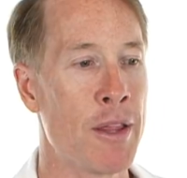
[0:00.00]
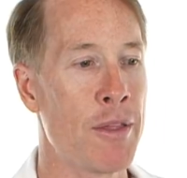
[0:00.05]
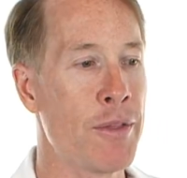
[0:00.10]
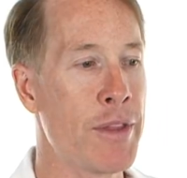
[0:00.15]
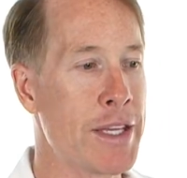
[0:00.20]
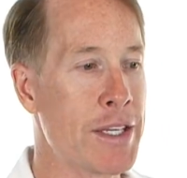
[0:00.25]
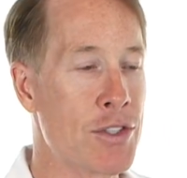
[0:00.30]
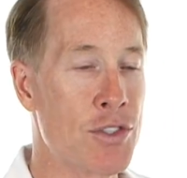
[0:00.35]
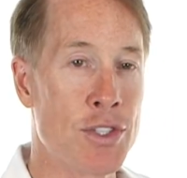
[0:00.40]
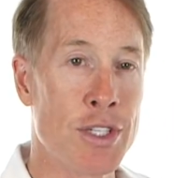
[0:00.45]

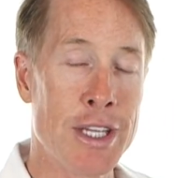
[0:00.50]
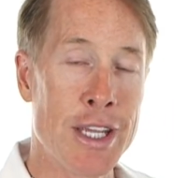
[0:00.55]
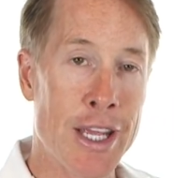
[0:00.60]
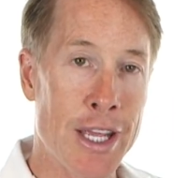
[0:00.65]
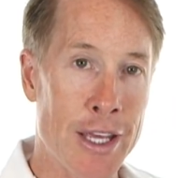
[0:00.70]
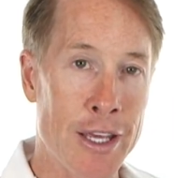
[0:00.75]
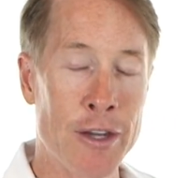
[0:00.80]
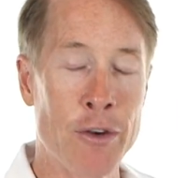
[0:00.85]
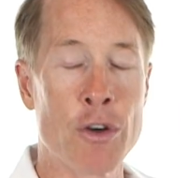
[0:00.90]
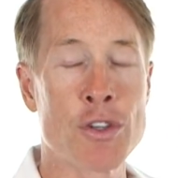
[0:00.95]
they see
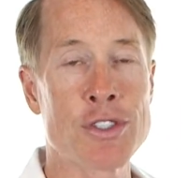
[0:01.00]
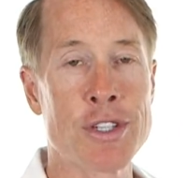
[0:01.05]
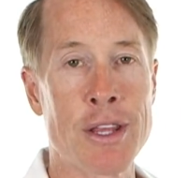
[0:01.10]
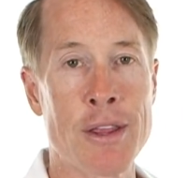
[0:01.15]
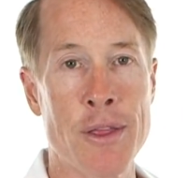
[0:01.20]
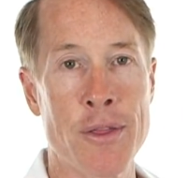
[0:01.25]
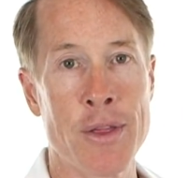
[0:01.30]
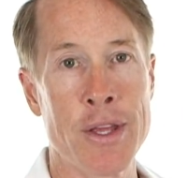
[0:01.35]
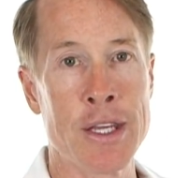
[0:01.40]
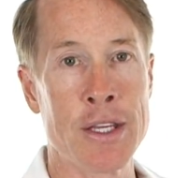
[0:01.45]

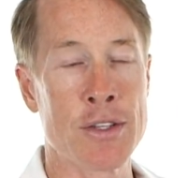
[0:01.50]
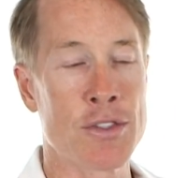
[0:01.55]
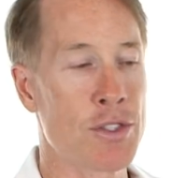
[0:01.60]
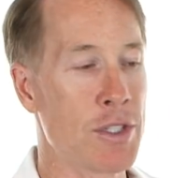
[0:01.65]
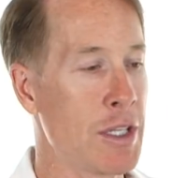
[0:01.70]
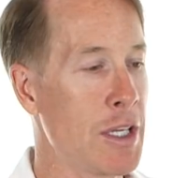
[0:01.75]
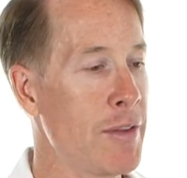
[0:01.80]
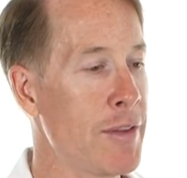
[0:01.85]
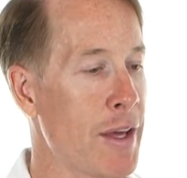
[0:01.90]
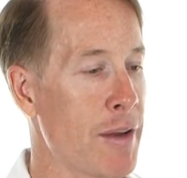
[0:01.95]
interesting things
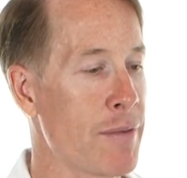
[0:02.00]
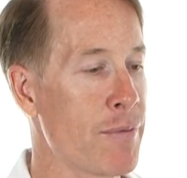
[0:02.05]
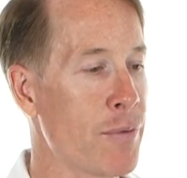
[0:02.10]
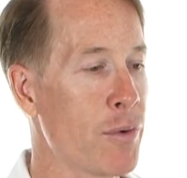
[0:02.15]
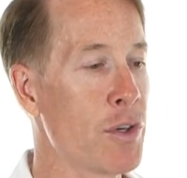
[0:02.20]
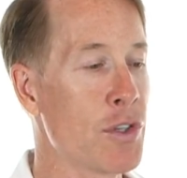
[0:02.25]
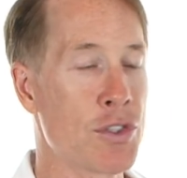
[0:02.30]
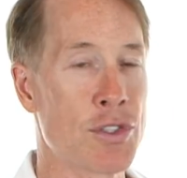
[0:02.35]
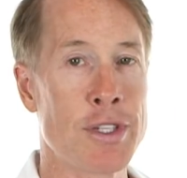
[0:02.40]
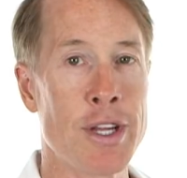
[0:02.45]
in that
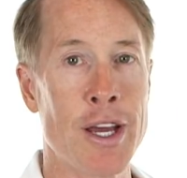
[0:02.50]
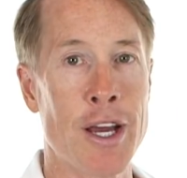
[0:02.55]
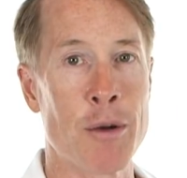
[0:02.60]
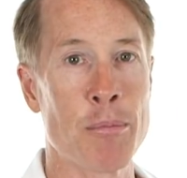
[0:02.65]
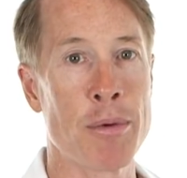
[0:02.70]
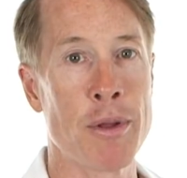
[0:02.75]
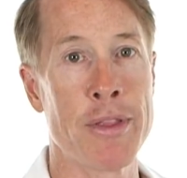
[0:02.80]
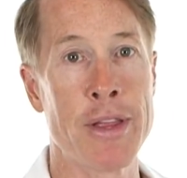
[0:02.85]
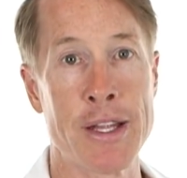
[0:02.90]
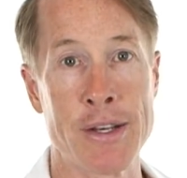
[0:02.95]
first
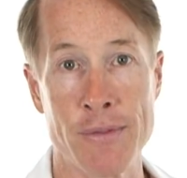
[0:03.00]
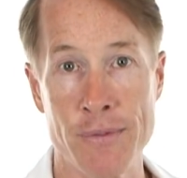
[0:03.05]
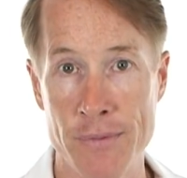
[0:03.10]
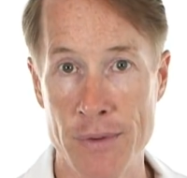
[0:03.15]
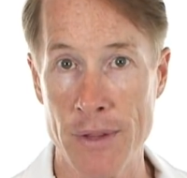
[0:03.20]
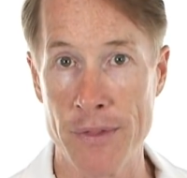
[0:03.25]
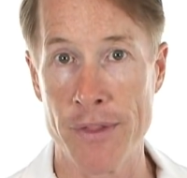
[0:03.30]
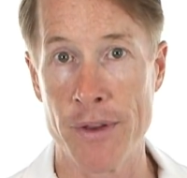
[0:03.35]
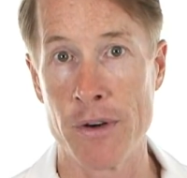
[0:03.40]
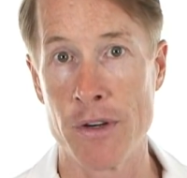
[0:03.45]
step that
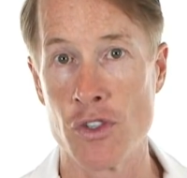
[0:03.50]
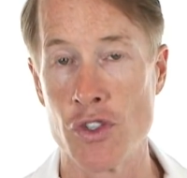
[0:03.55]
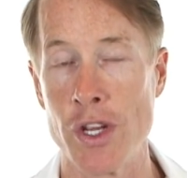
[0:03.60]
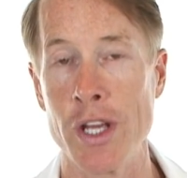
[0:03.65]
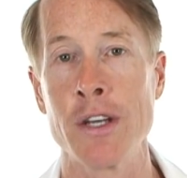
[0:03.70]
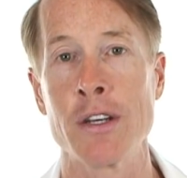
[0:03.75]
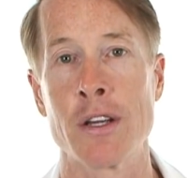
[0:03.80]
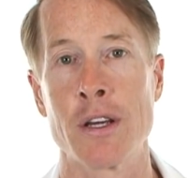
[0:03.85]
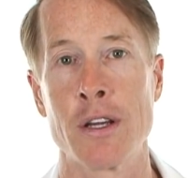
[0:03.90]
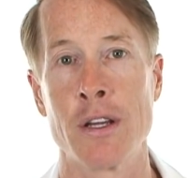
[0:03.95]
fit their
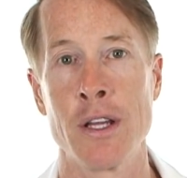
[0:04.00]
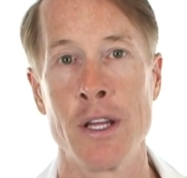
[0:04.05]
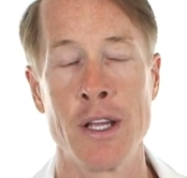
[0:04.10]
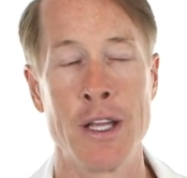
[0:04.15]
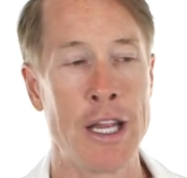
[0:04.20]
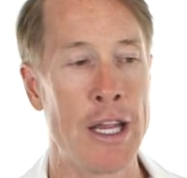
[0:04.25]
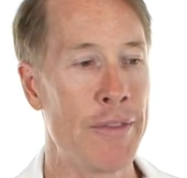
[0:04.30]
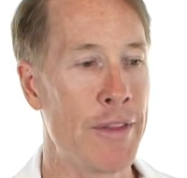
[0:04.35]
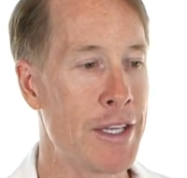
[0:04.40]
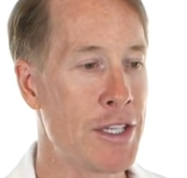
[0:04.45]
agenda,
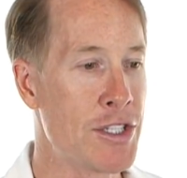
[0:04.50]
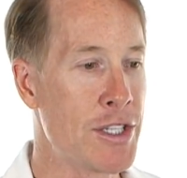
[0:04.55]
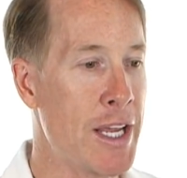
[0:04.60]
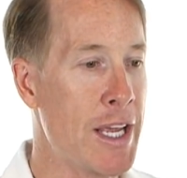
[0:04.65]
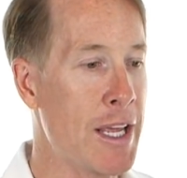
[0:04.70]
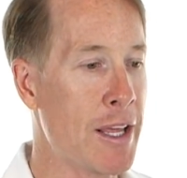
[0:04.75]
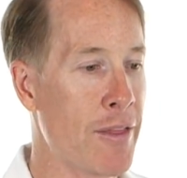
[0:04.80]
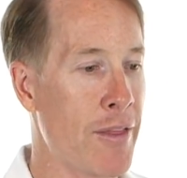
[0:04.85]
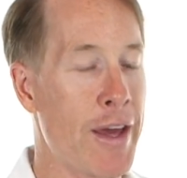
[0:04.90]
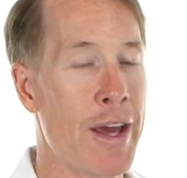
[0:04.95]
and they
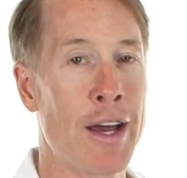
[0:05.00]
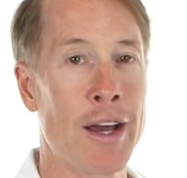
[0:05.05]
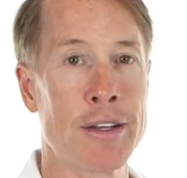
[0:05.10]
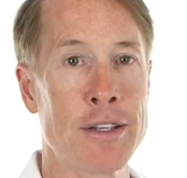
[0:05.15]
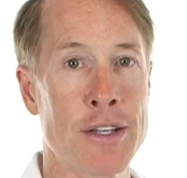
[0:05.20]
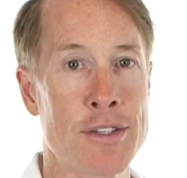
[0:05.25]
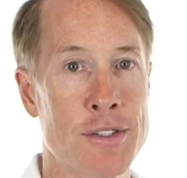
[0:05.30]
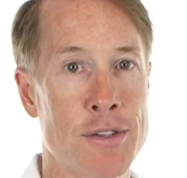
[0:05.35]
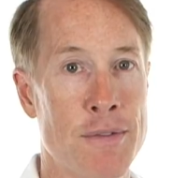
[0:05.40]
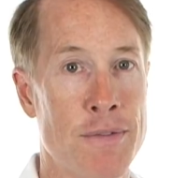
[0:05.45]
take
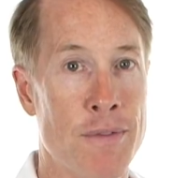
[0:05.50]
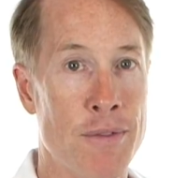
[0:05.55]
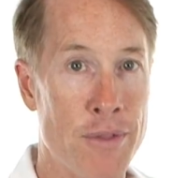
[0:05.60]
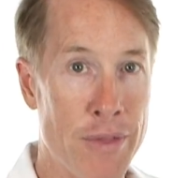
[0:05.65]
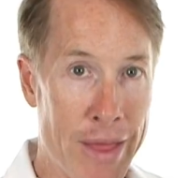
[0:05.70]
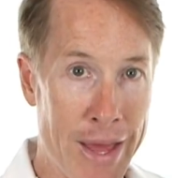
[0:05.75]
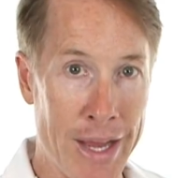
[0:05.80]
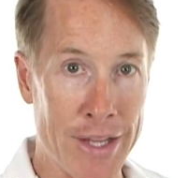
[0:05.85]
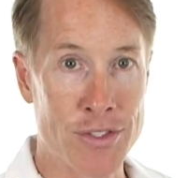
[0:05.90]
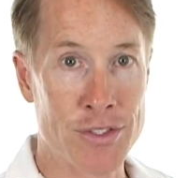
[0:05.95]
that as if
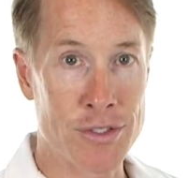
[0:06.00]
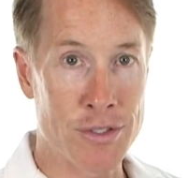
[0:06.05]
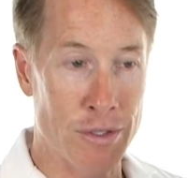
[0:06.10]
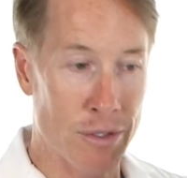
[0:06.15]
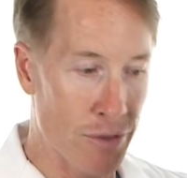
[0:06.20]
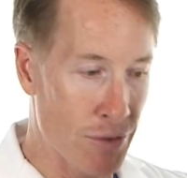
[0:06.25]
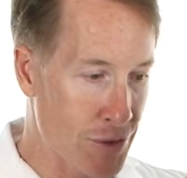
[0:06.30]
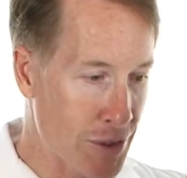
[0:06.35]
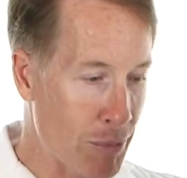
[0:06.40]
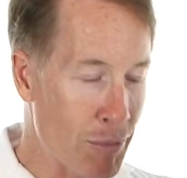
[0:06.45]
that's
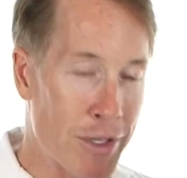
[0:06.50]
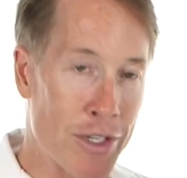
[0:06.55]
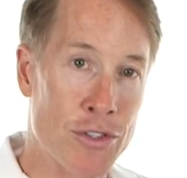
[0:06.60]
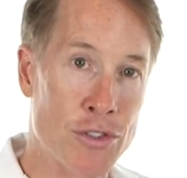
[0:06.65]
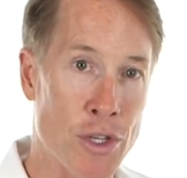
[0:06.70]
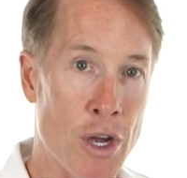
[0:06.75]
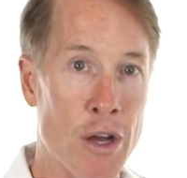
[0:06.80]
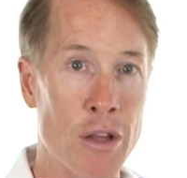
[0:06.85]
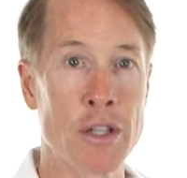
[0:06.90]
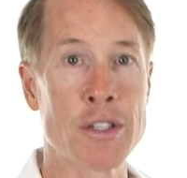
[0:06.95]
something
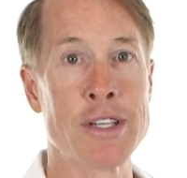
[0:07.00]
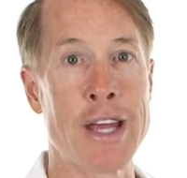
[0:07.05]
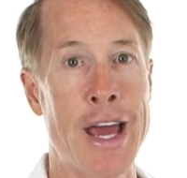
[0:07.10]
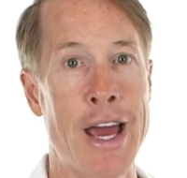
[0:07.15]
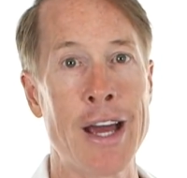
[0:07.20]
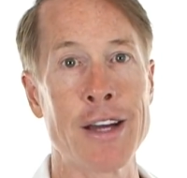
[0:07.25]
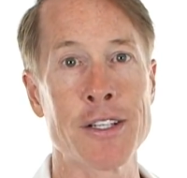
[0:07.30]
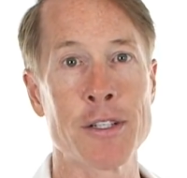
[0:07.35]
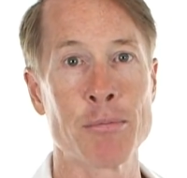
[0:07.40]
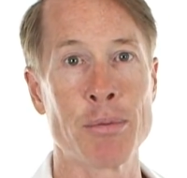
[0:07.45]
solid to
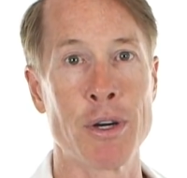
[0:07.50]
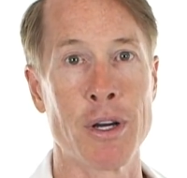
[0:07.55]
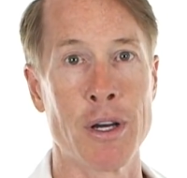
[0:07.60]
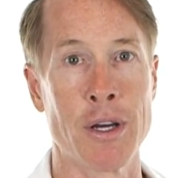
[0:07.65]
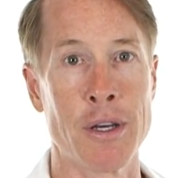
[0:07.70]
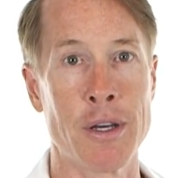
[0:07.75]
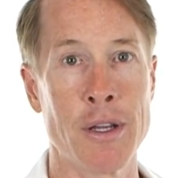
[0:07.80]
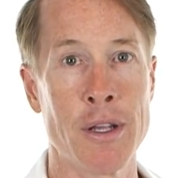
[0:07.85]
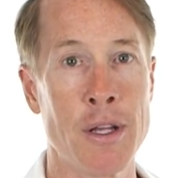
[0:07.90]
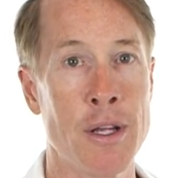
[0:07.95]
act
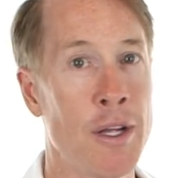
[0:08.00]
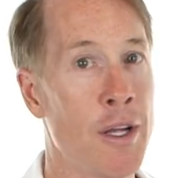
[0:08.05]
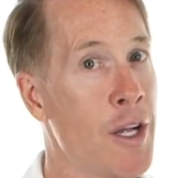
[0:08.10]
upon.